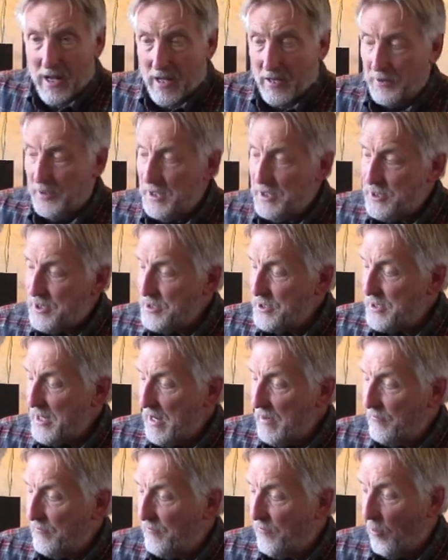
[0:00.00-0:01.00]
this is
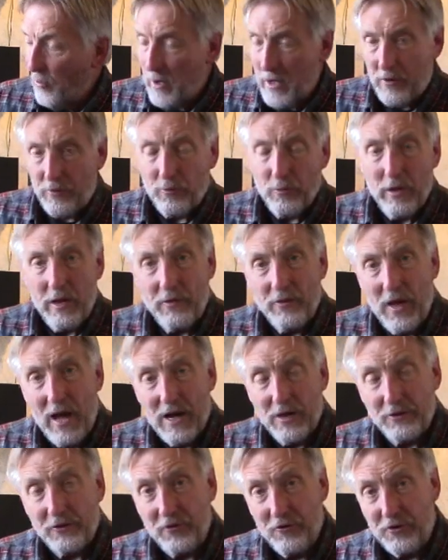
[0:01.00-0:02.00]
a
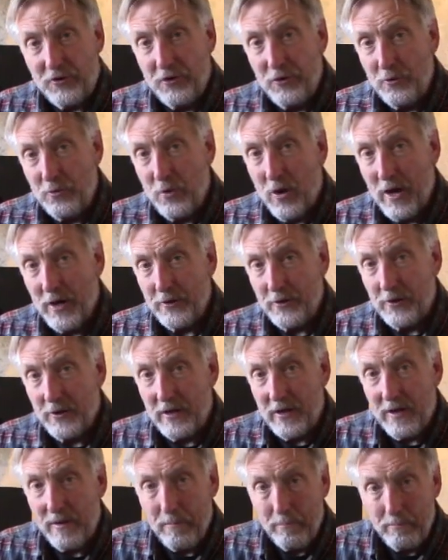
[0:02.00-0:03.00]
43,200